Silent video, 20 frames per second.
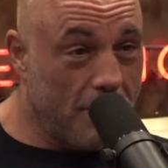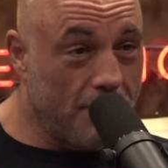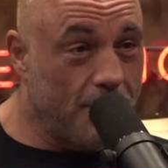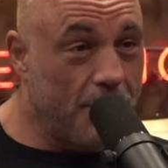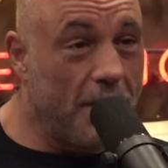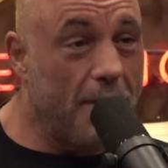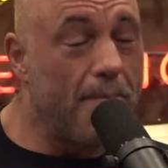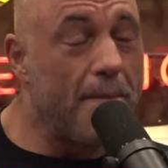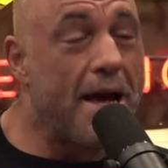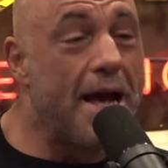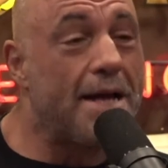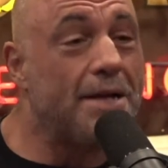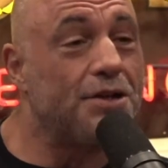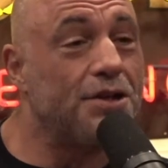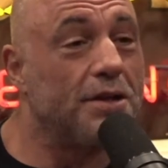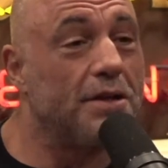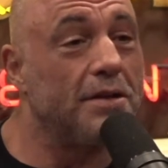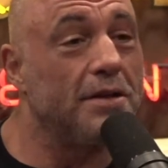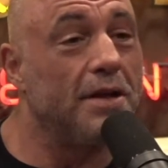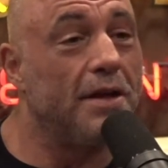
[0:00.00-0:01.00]
but
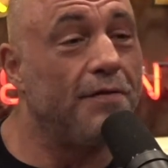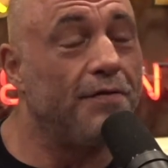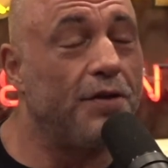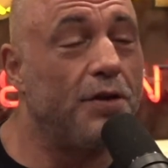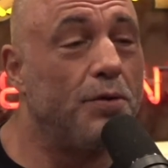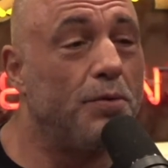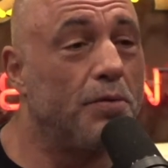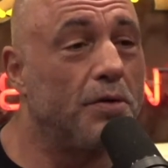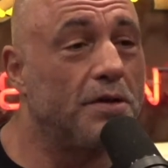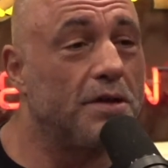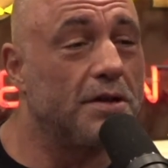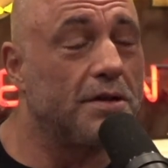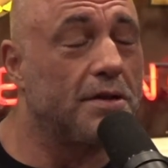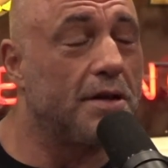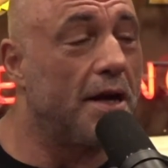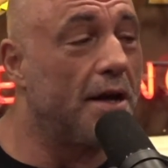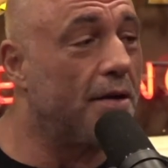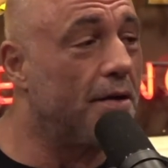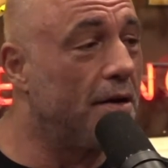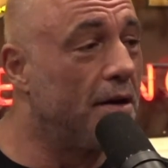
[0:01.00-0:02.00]
imagine if you were just
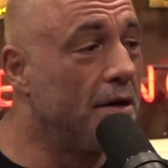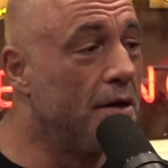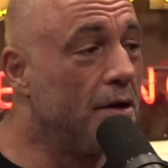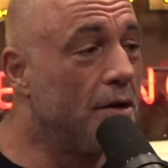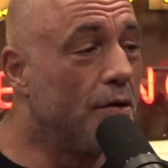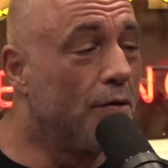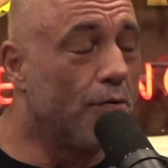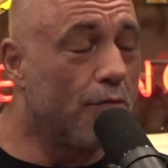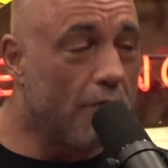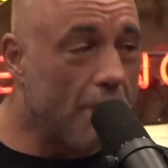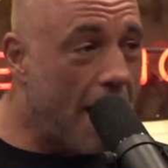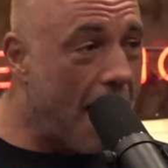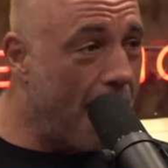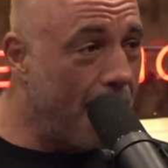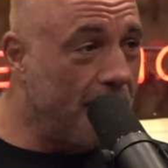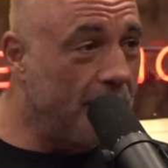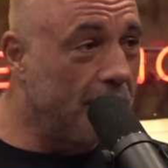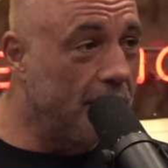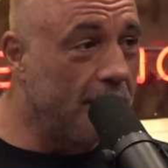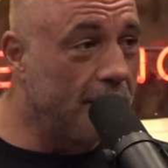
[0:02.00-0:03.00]
like
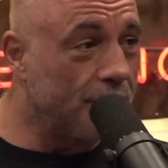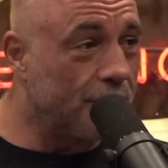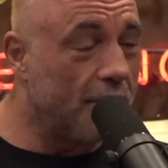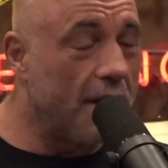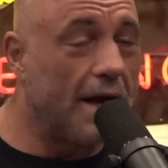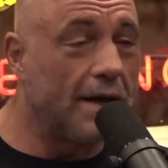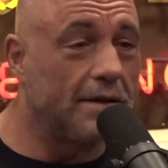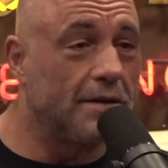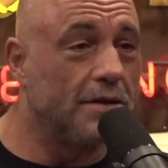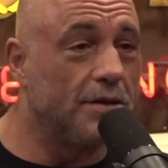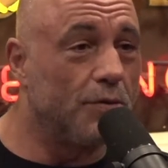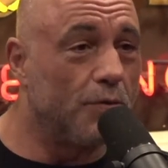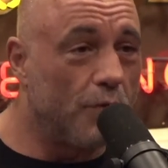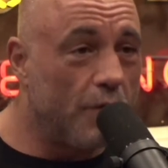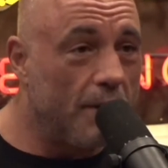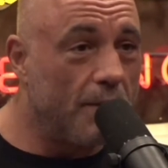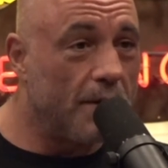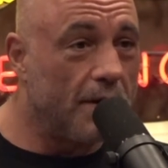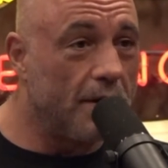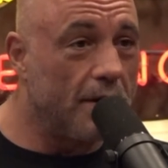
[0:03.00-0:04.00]
rabidly attracted to
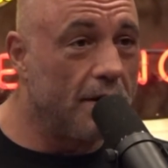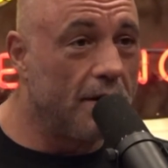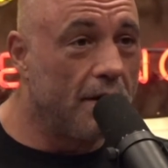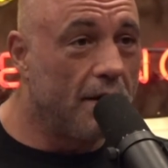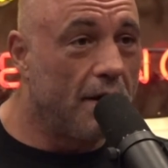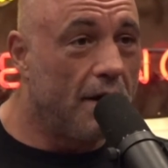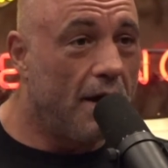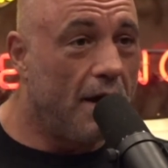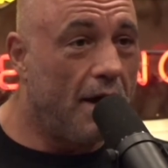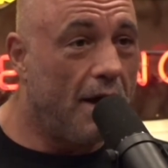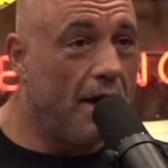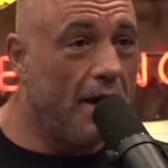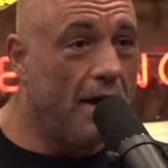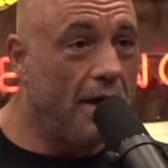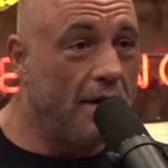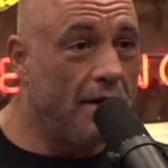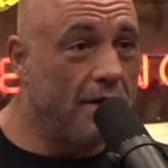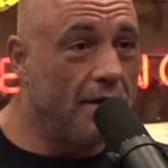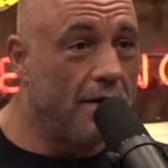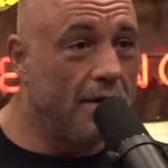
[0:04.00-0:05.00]
women
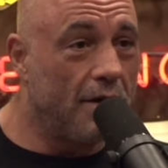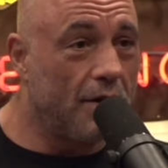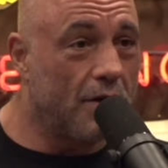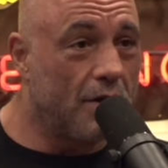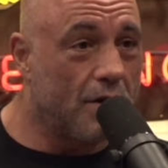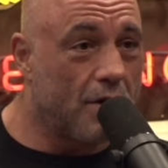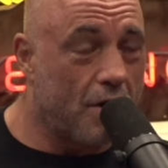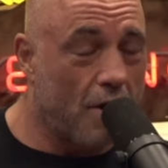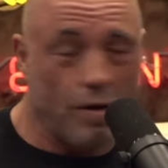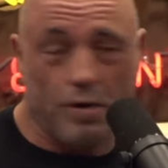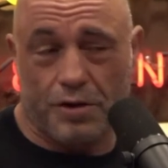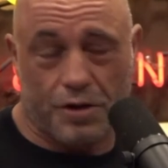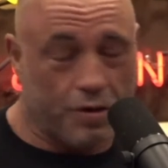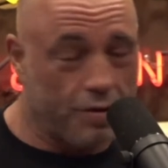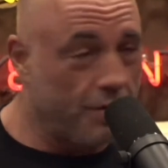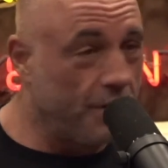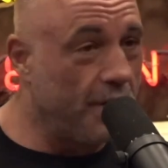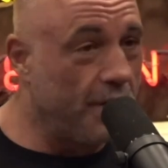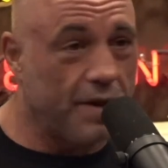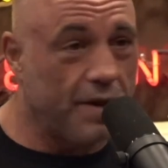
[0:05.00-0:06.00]
and
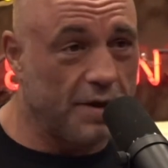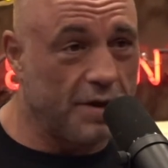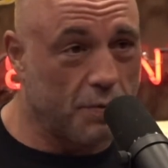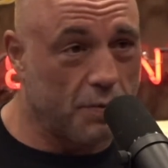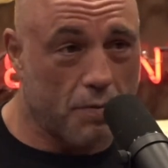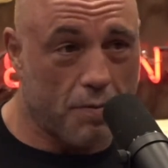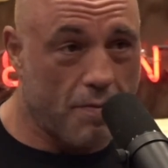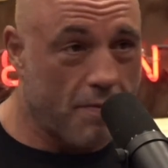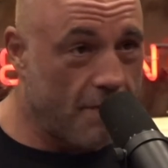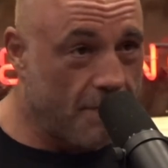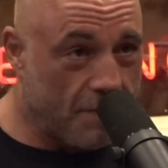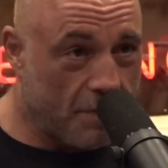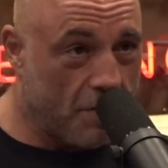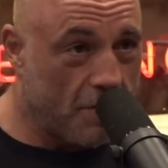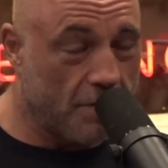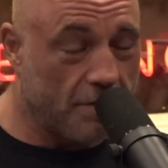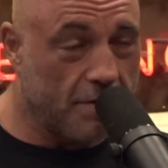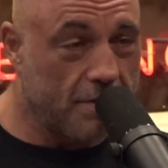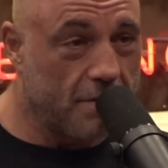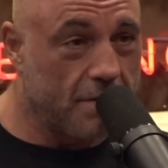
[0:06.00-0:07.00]
culturally things were
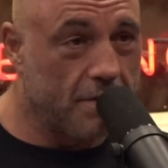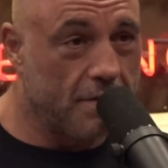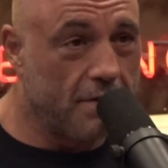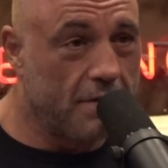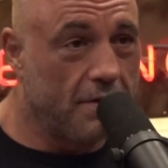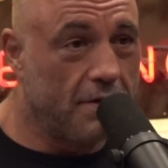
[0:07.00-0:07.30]
reversed.